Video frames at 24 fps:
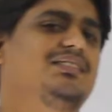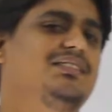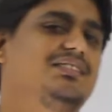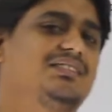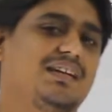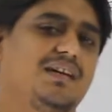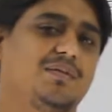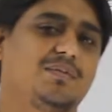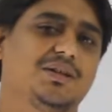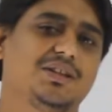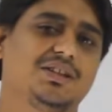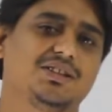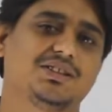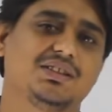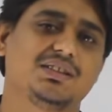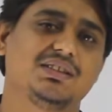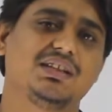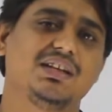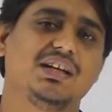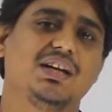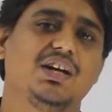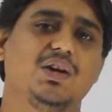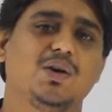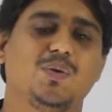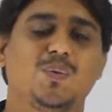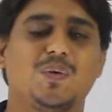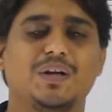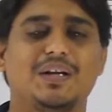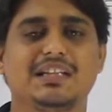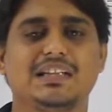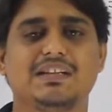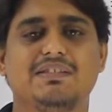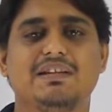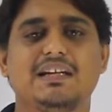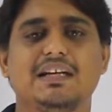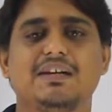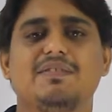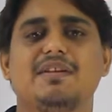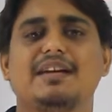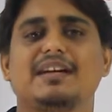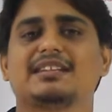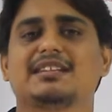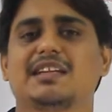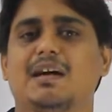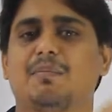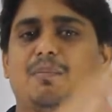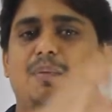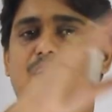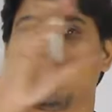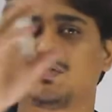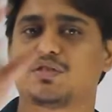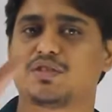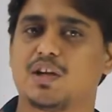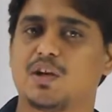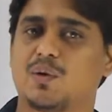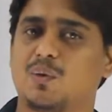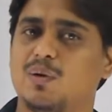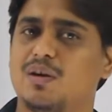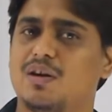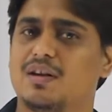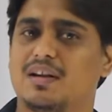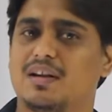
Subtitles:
examination, where they will give the example of circular